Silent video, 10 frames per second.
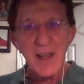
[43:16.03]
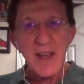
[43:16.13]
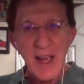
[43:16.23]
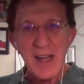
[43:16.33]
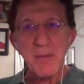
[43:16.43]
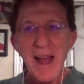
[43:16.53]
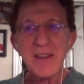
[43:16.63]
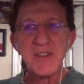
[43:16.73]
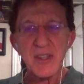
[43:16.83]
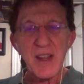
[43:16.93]
and
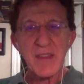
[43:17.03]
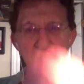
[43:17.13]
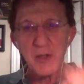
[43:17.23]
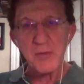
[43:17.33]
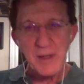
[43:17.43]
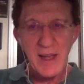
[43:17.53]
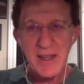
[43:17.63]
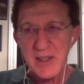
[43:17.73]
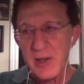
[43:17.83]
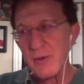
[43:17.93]
imagine that they could be like
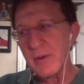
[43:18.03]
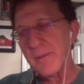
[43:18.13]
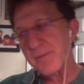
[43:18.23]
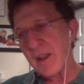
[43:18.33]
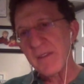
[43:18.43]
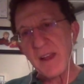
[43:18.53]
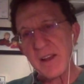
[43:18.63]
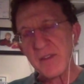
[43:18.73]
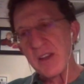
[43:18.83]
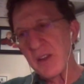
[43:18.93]
you,
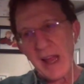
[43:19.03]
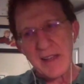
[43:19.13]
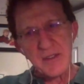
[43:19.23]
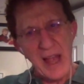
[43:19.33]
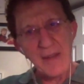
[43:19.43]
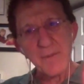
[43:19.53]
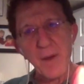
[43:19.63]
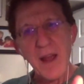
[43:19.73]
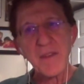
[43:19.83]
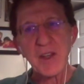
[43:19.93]
and
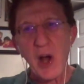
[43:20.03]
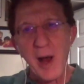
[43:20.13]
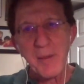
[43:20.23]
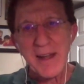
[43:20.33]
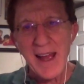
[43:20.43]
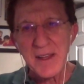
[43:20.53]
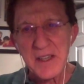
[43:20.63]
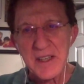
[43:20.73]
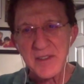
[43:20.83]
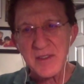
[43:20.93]
find the
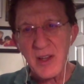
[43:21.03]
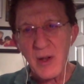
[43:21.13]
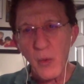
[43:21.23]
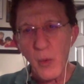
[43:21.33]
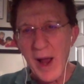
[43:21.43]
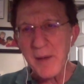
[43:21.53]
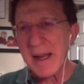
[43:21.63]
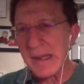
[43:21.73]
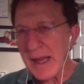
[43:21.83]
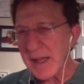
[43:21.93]
commonalities. Why am
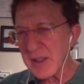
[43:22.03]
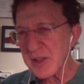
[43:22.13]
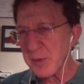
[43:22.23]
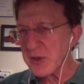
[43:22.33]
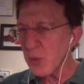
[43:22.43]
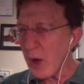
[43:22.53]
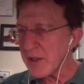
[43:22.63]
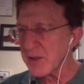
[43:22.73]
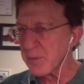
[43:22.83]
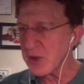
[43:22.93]
I like this person? Why is
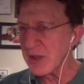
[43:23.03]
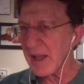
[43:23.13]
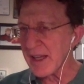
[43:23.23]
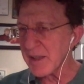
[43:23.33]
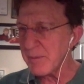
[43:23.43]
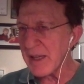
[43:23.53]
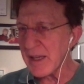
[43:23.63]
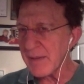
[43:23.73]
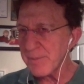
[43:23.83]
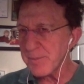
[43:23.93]
this person like
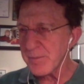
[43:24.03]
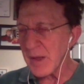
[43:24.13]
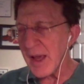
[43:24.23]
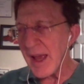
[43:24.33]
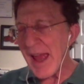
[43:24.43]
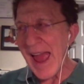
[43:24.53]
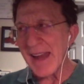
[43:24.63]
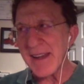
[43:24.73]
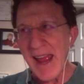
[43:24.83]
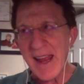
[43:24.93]
me?
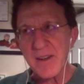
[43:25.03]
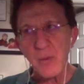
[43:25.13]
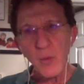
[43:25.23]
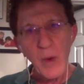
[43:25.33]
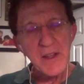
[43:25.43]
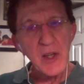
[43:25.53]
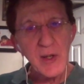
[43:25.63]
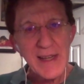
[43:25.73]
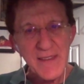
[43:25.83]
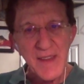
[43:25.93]
And when
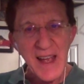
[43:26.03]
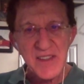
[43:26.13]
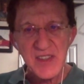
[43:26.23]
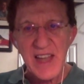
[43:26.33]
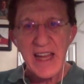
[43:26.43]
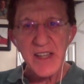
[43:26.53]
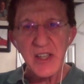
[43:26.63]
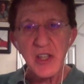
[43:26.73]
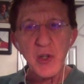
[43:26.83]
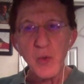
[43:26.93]
you're in that state,
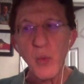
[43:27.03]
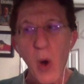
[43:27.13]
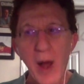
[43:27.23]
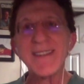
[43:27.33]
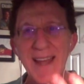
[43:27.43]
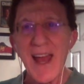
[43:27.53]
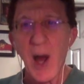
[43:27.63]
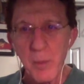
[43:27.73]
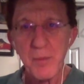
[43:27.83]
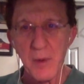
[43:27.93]
you want to
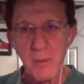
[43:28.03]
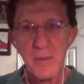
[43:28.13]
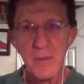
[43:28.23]
help them.